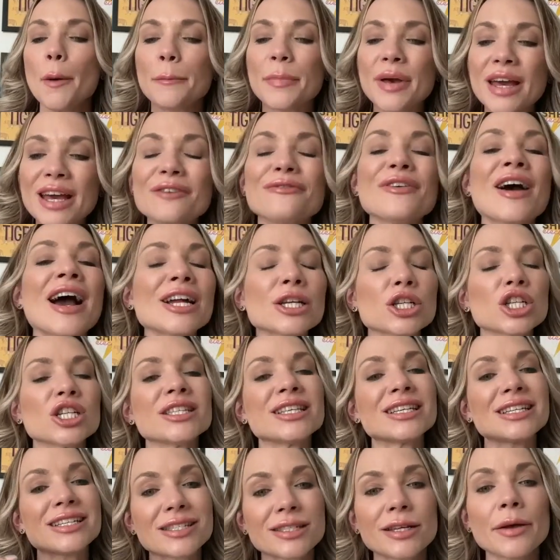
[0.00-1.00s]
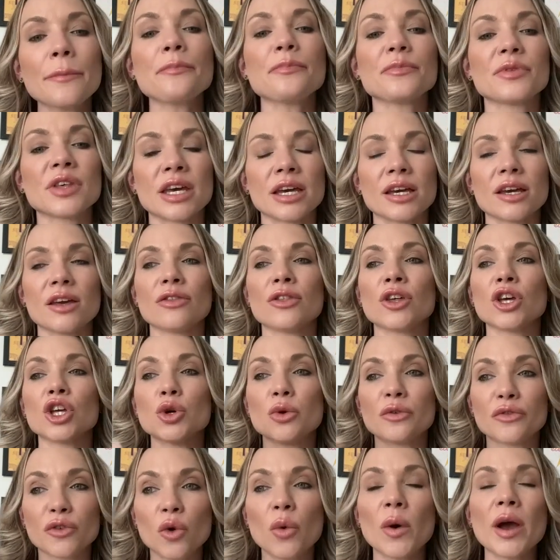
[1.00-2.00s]
But if actually there's something that
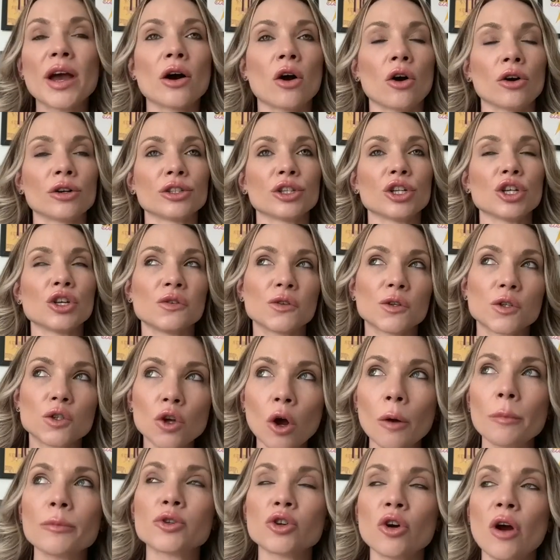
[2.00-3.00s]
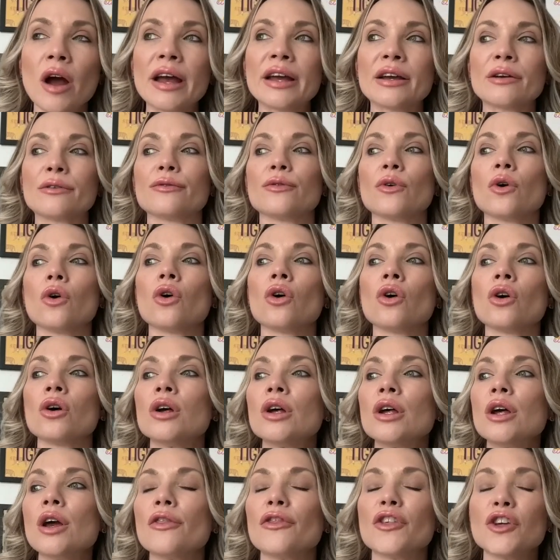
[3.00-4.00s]
you've quit on, that you've stopped trying for,
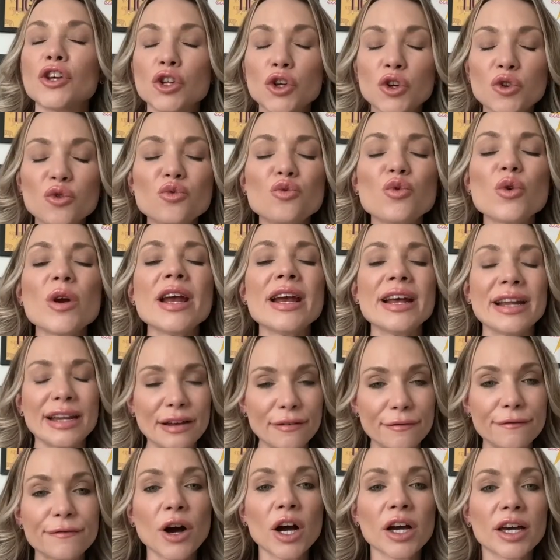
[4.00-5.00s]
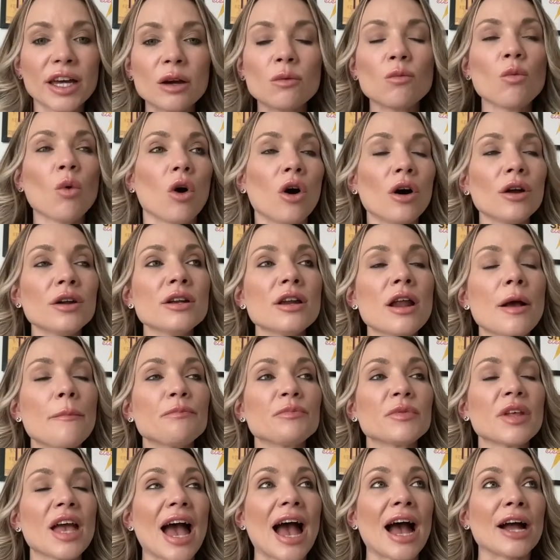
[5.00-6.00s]
that you really fucking want,
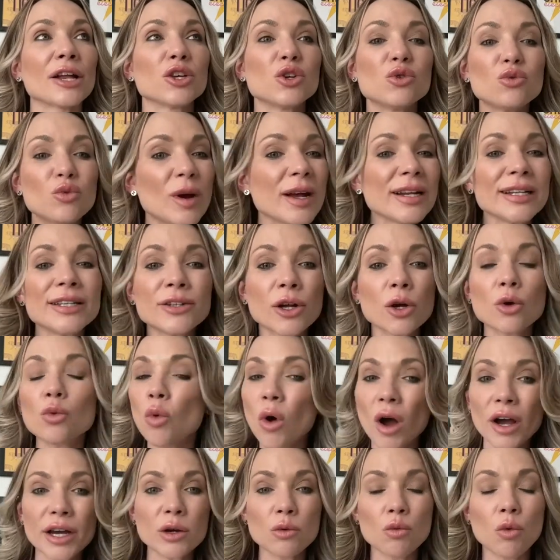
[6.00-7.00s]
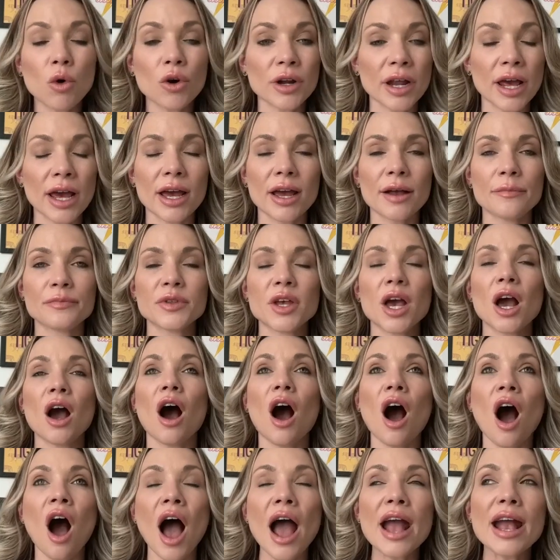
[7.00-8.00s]
and you really know why you want it,
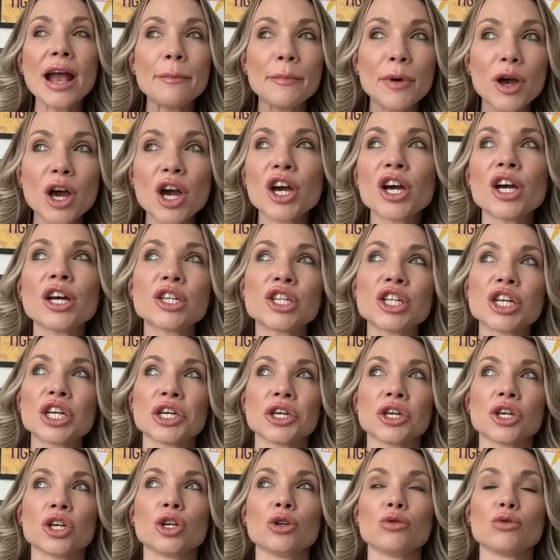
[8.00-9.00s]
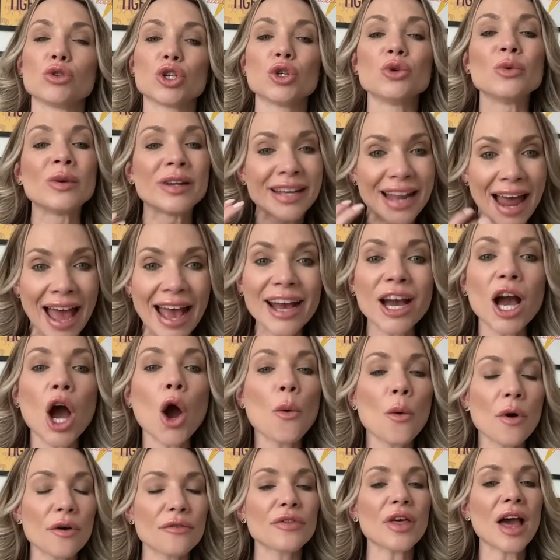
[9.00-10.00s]
I am urging you to let
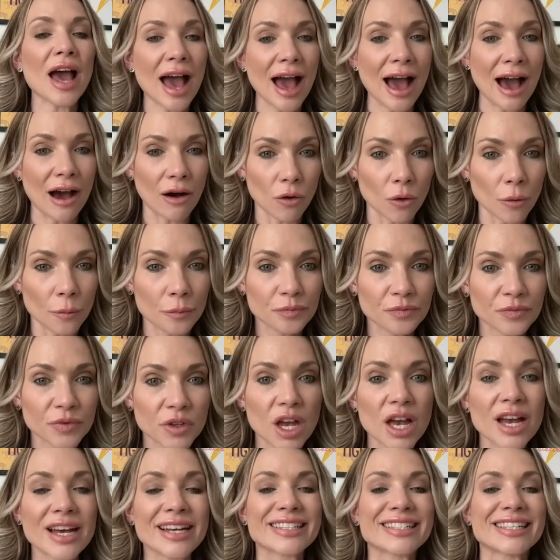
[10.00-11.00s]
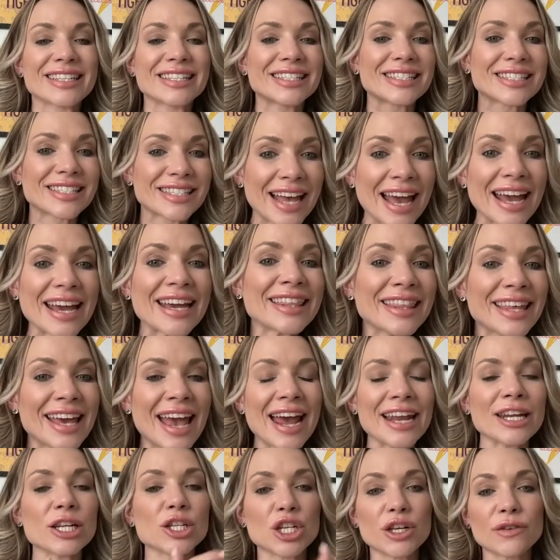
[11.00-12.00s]
go of the how, to stay in the
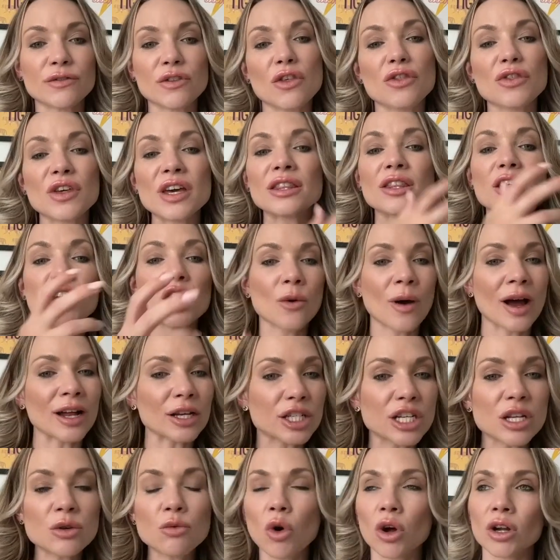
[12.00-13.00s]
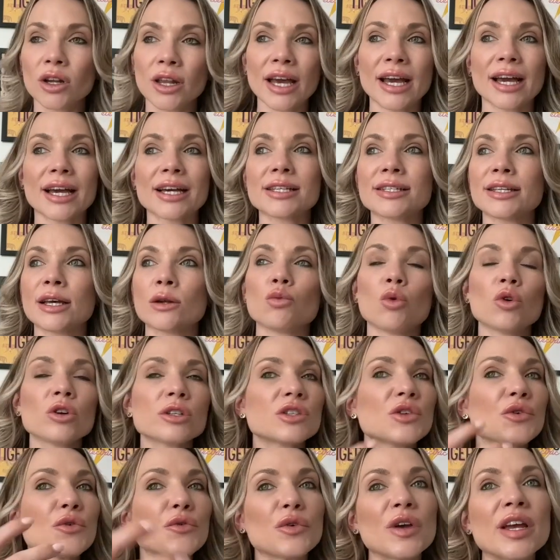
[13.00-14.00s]
energy of the thing that you actually want. Like I said,
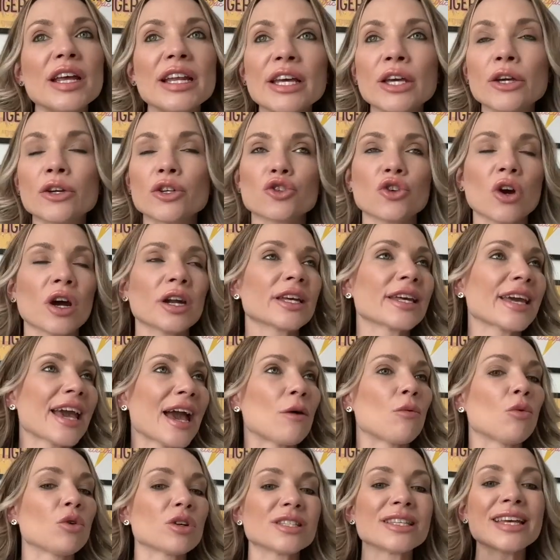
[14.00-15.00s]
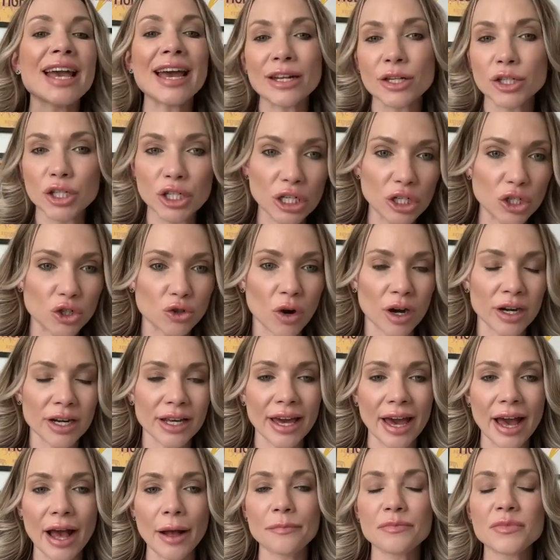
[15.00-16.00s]
what's the feeling you're trying to get? What's the energy you're trying to
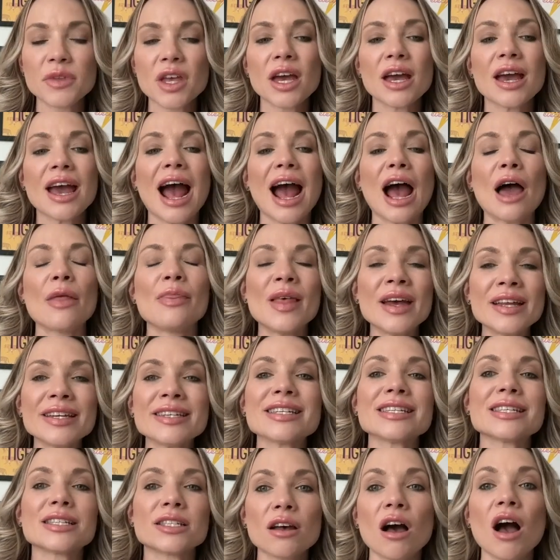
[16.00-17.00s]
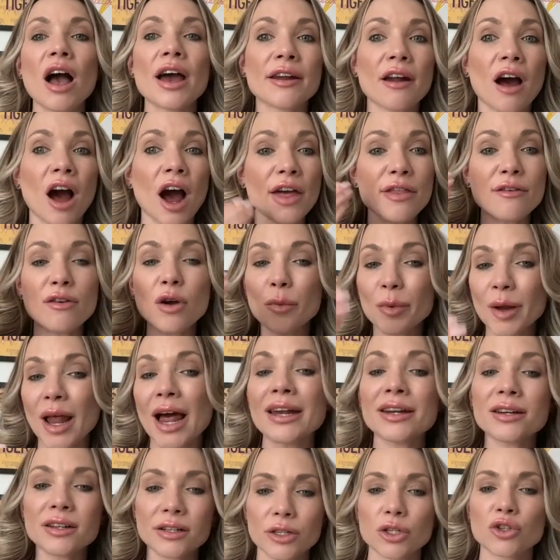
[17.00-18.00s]
get? And then decide either a
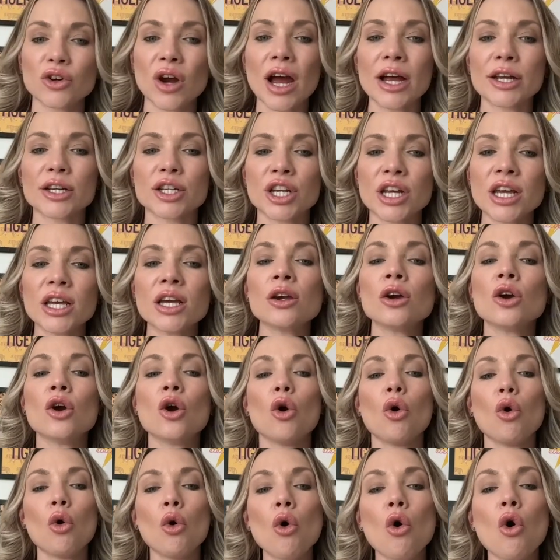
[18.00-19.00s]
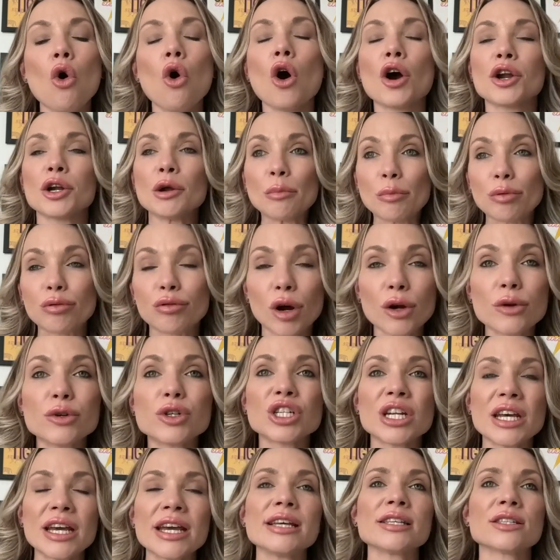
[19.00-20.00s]
plan and a strategy or an
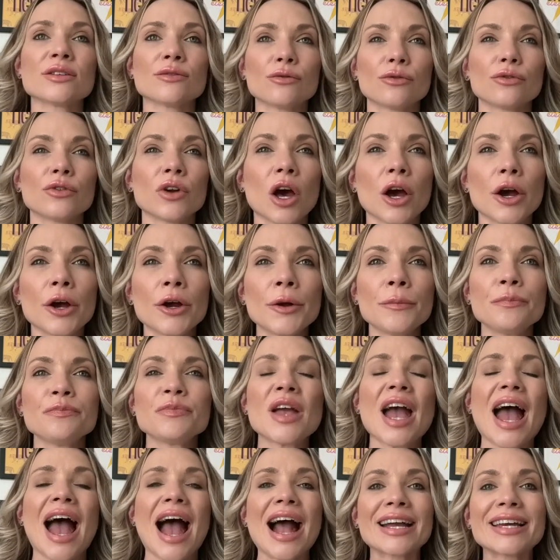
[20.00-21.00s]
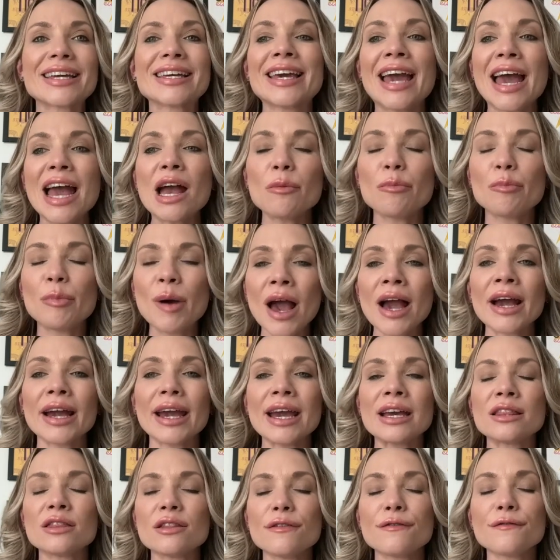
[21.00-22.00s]
approach to ease and flow, and get back
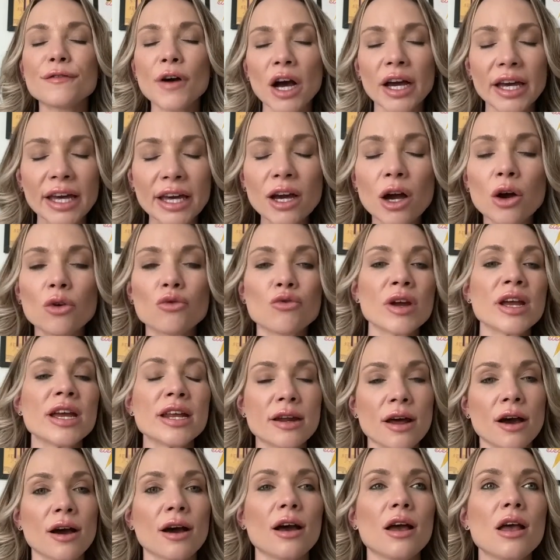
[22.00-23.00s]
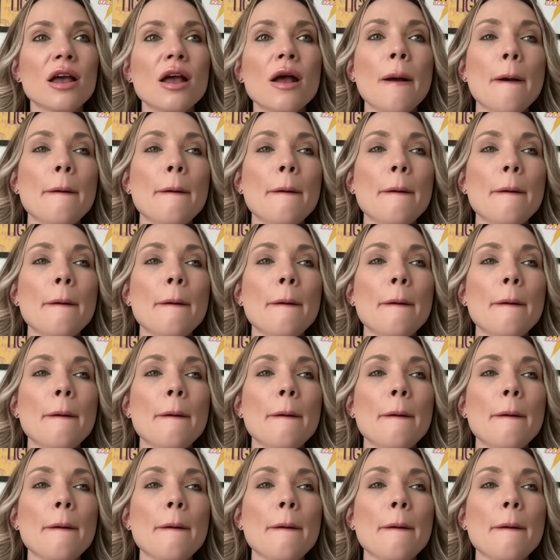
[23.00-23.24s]
in the fucking arena.